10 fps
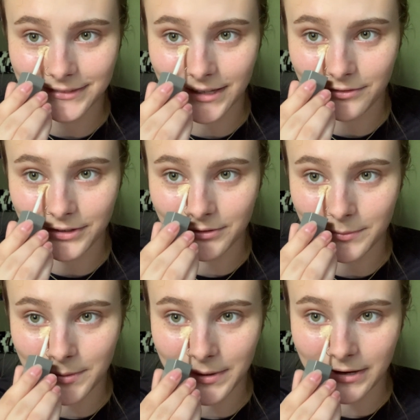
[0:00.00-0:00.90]
Love it when
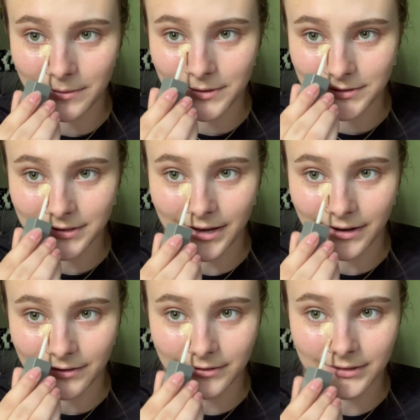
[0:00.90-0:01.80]
my makeup goes
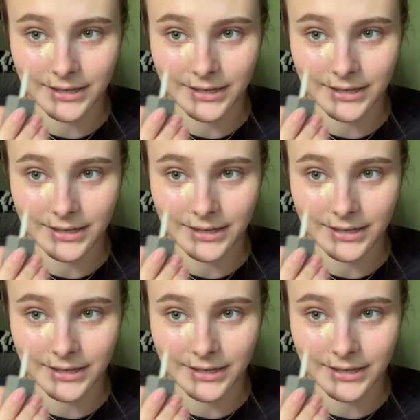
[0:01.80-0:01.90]
out.